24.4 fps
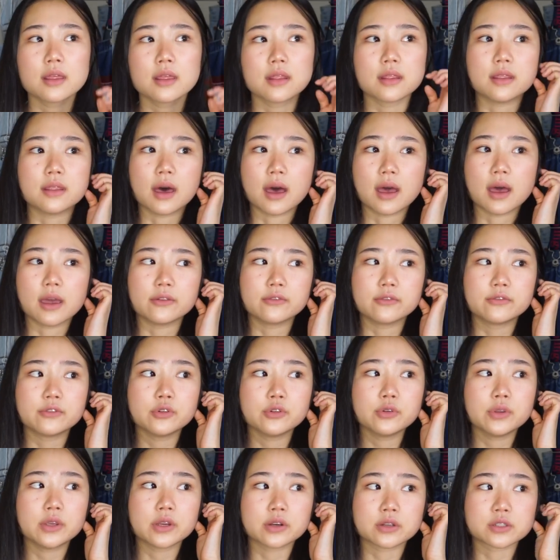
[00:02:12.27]
that a few
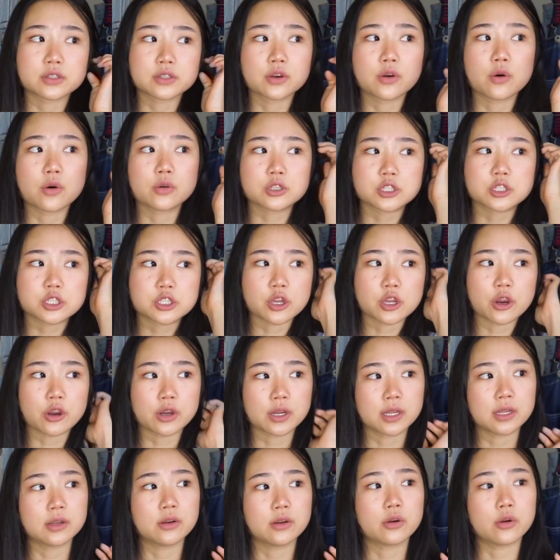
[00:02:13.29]
years ago
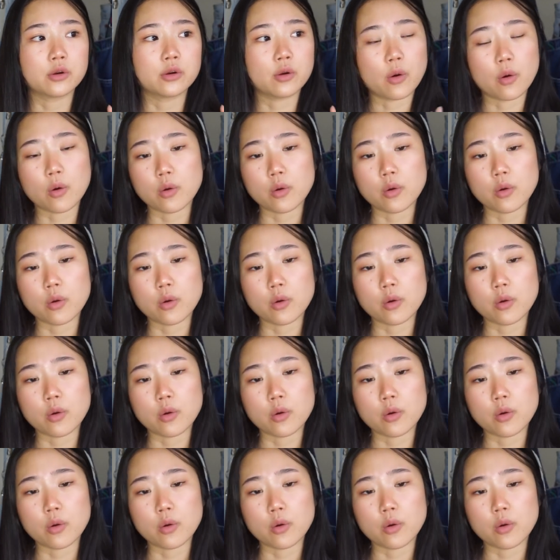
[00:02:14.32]
started her